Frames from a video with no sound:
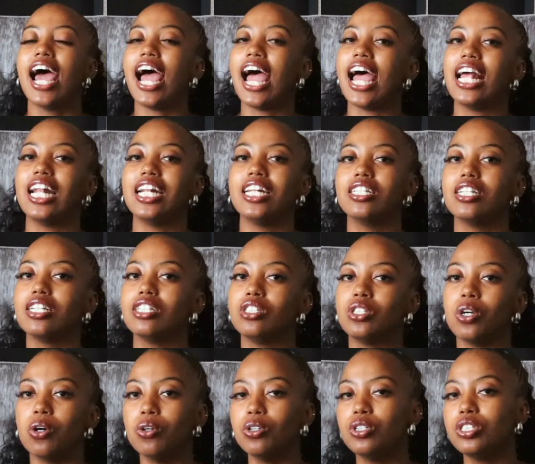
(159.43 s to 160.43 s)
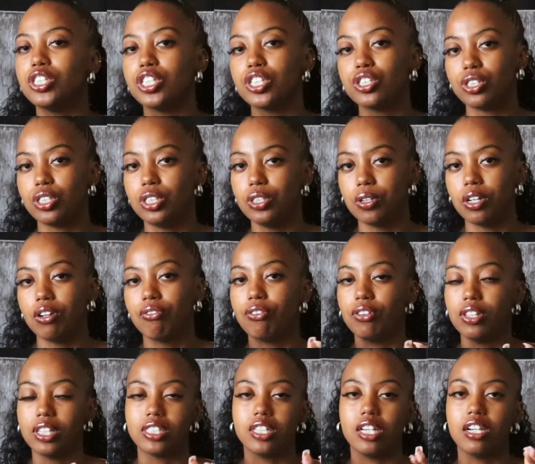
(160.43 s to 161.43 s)
and don't just do it
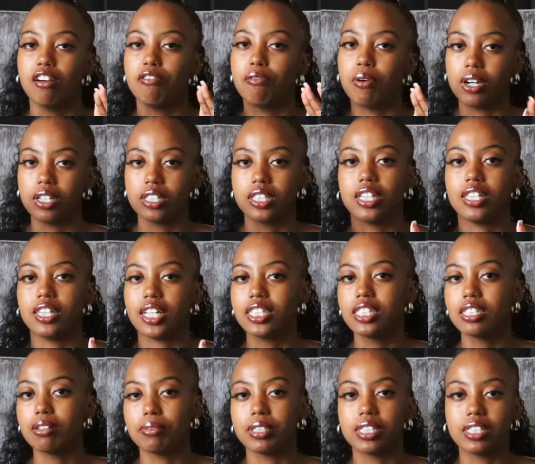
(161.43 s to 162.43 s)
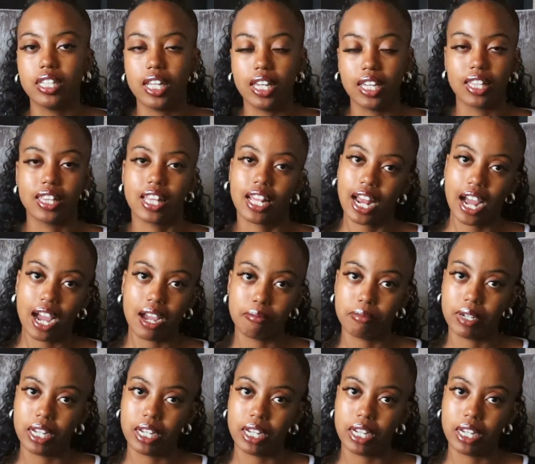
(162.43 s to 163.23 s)
for the sake of passing that's a mistake that i